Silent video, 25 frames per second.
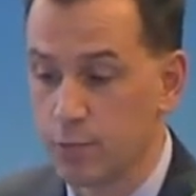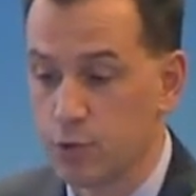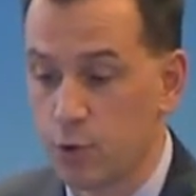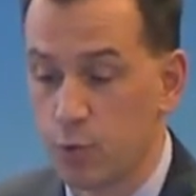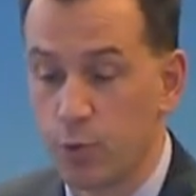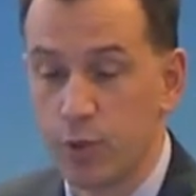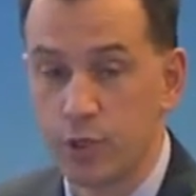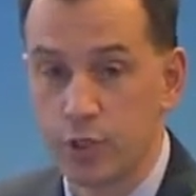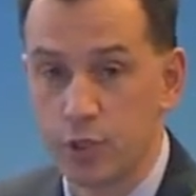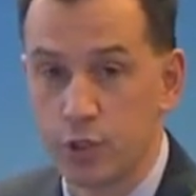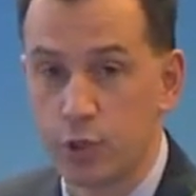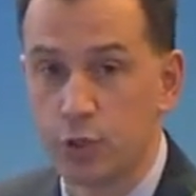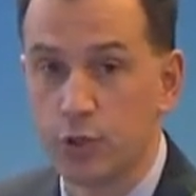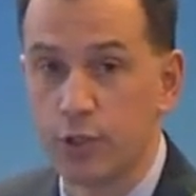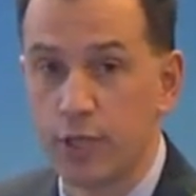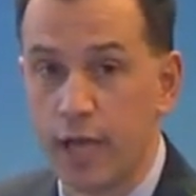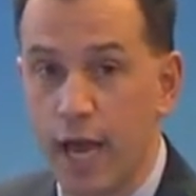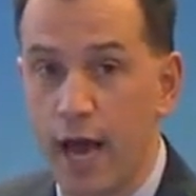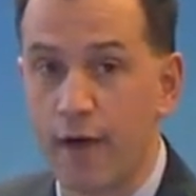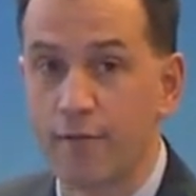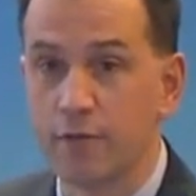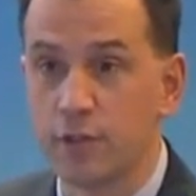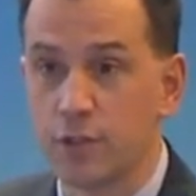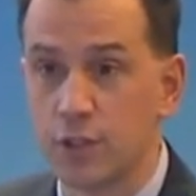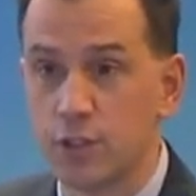So we certainly
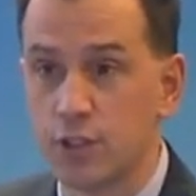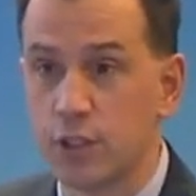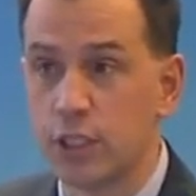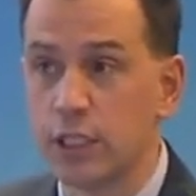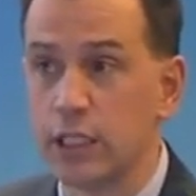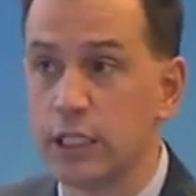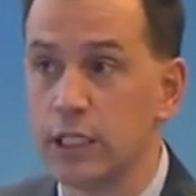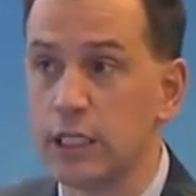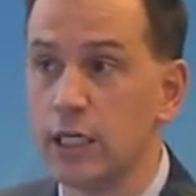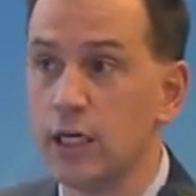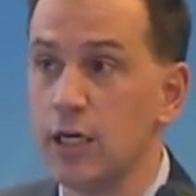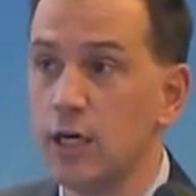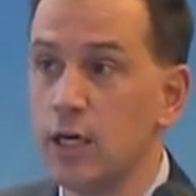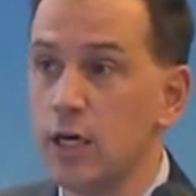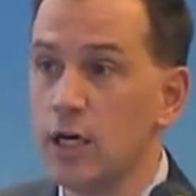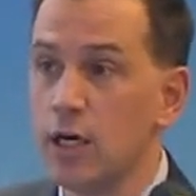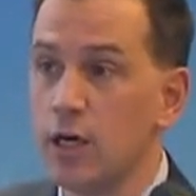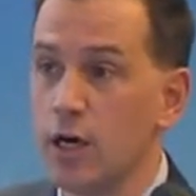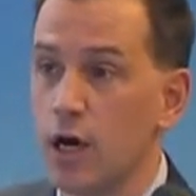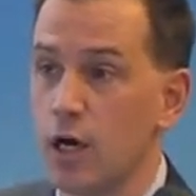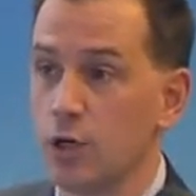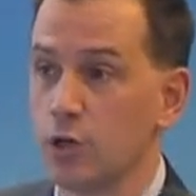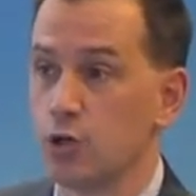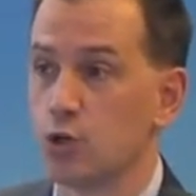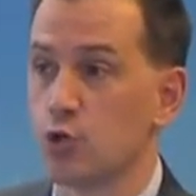haven't seen
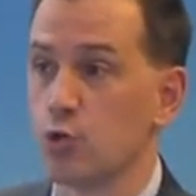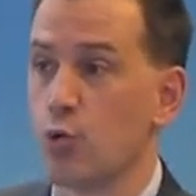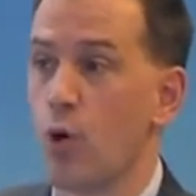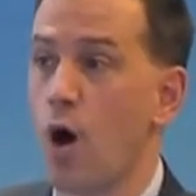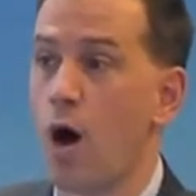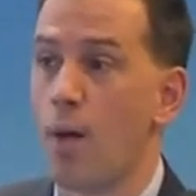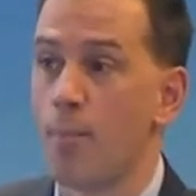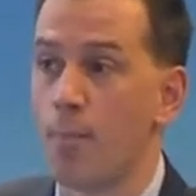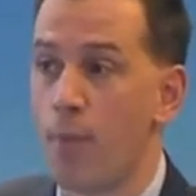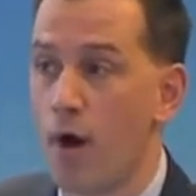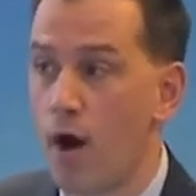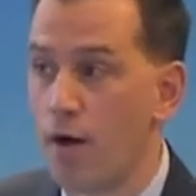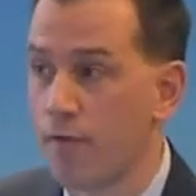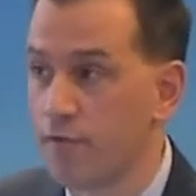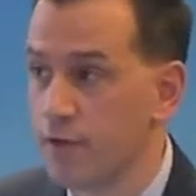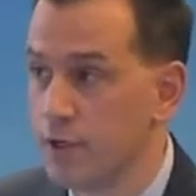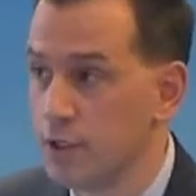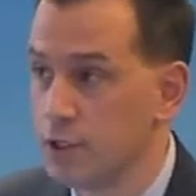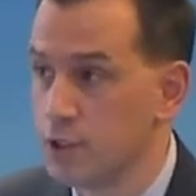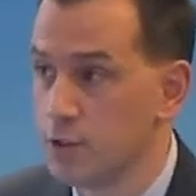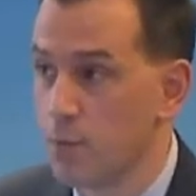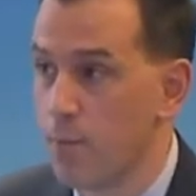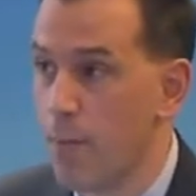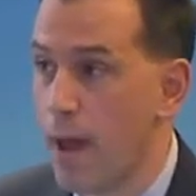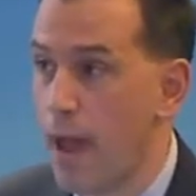a drop-off
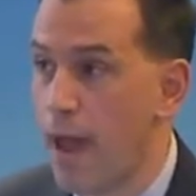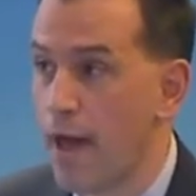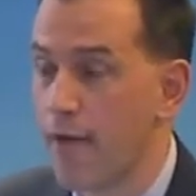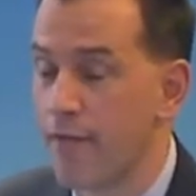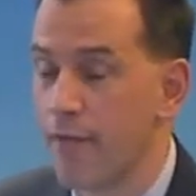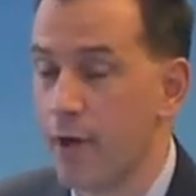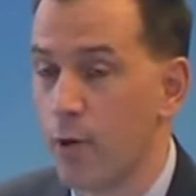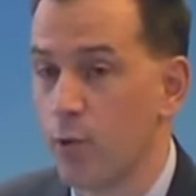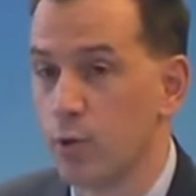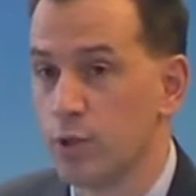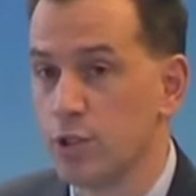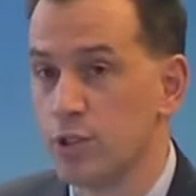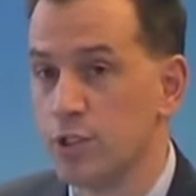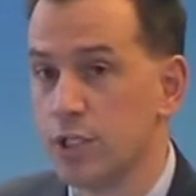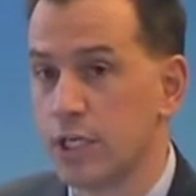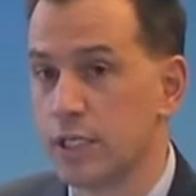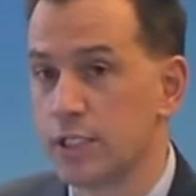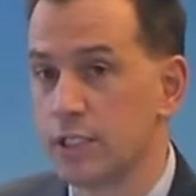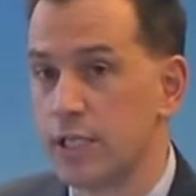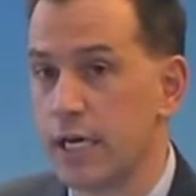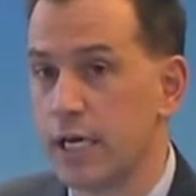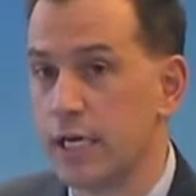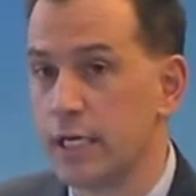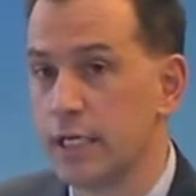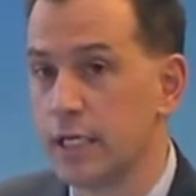in demand that would
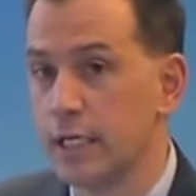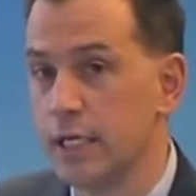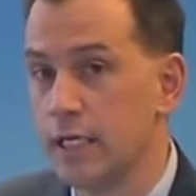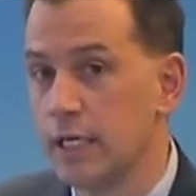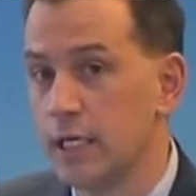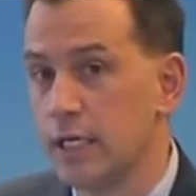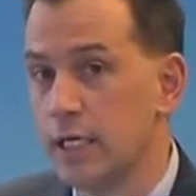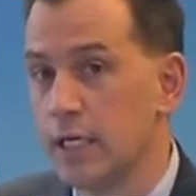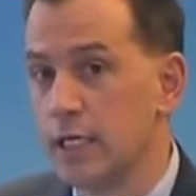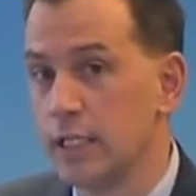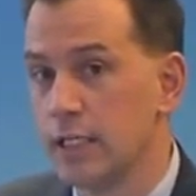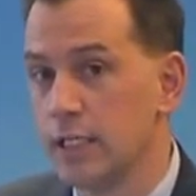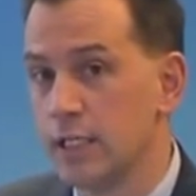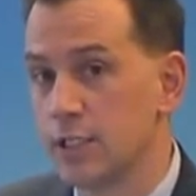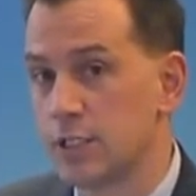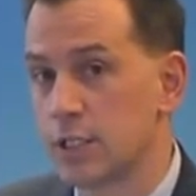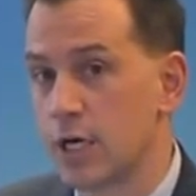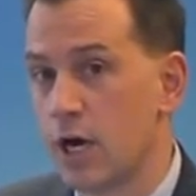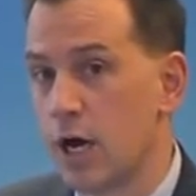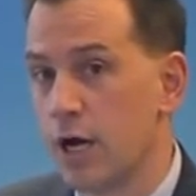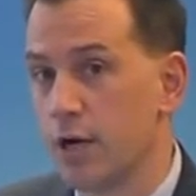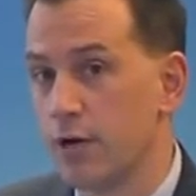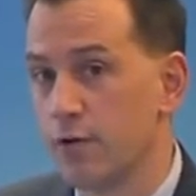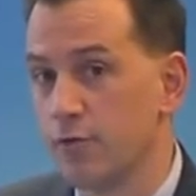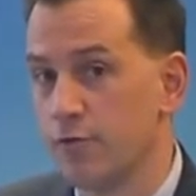dictate this
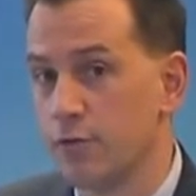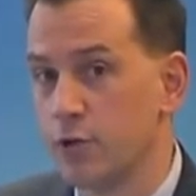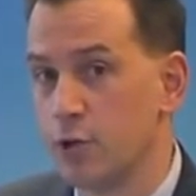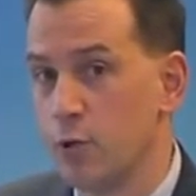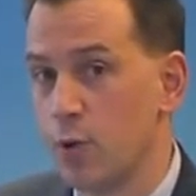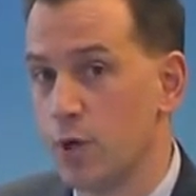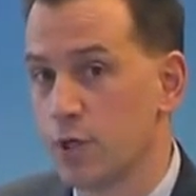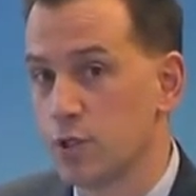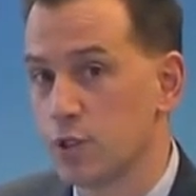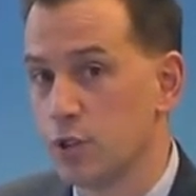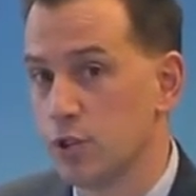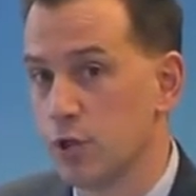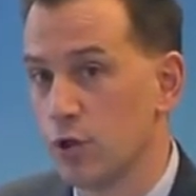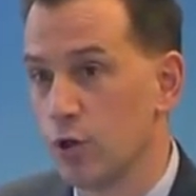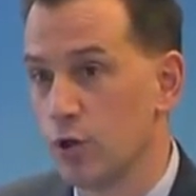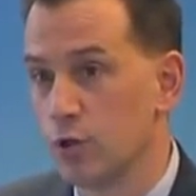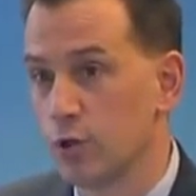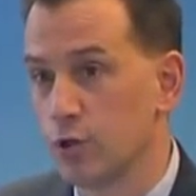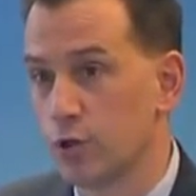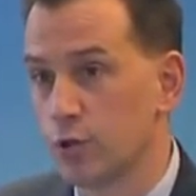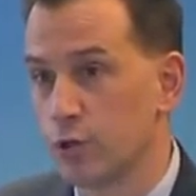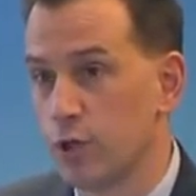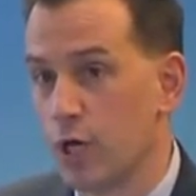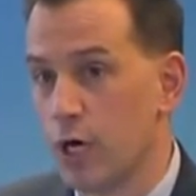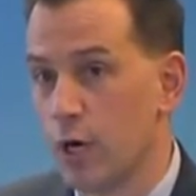kind of U.S.
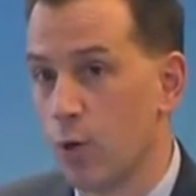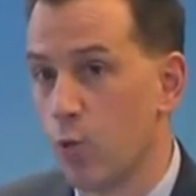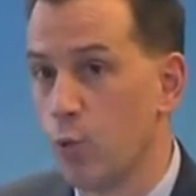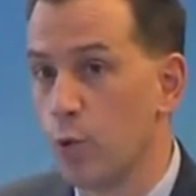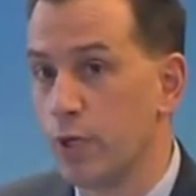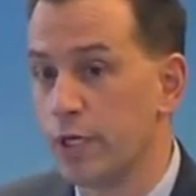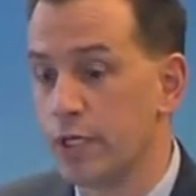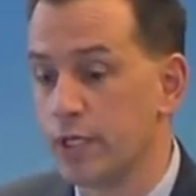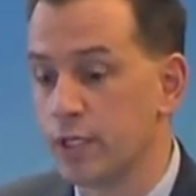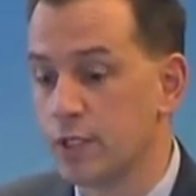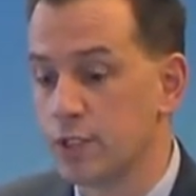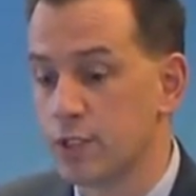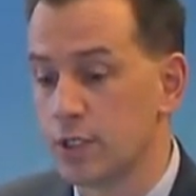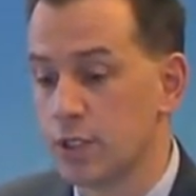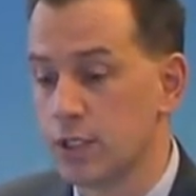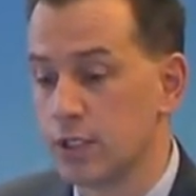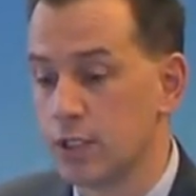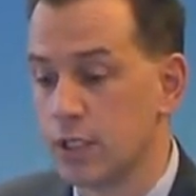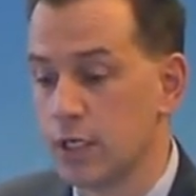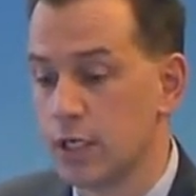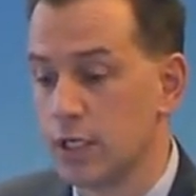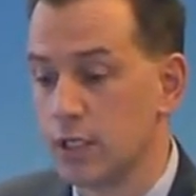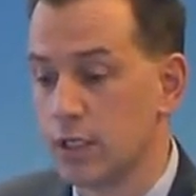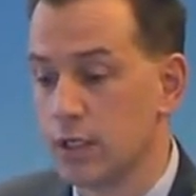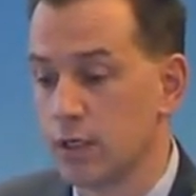dollar weakness
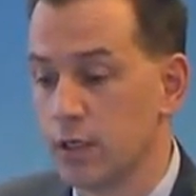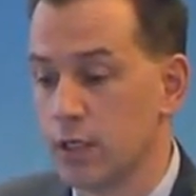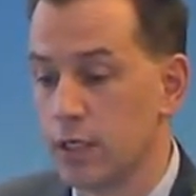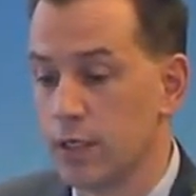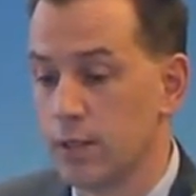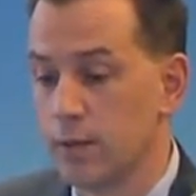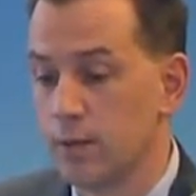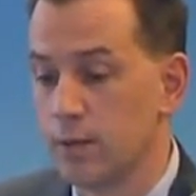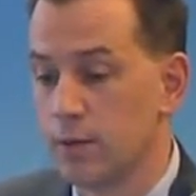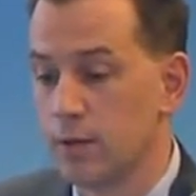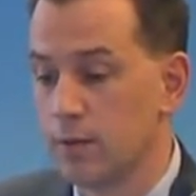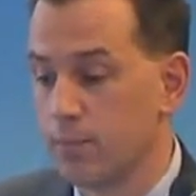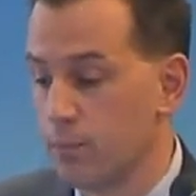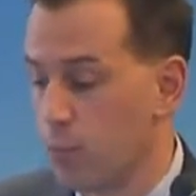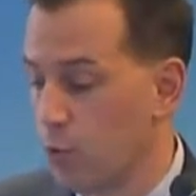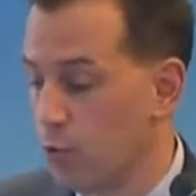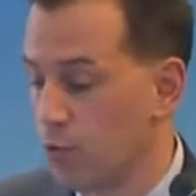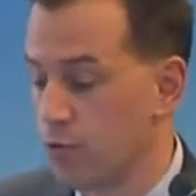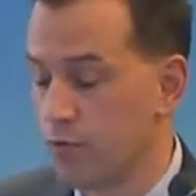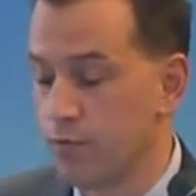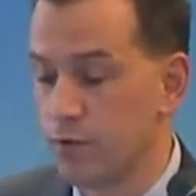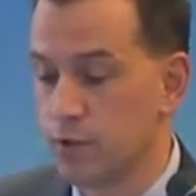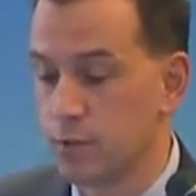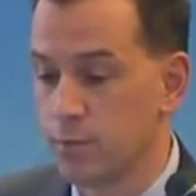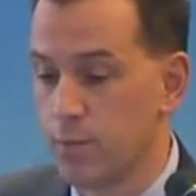in
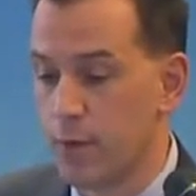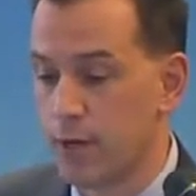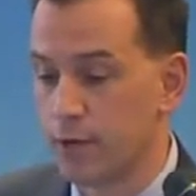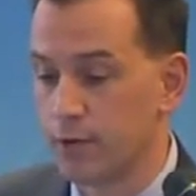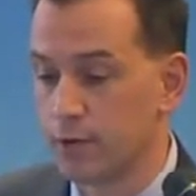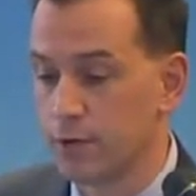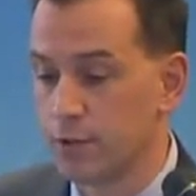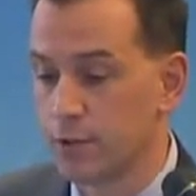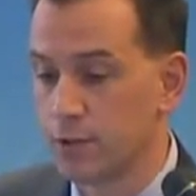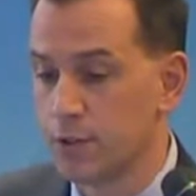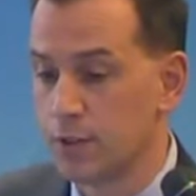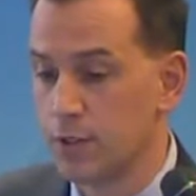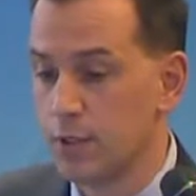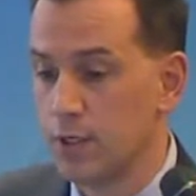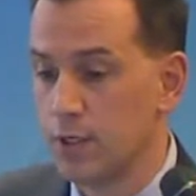both of these metals.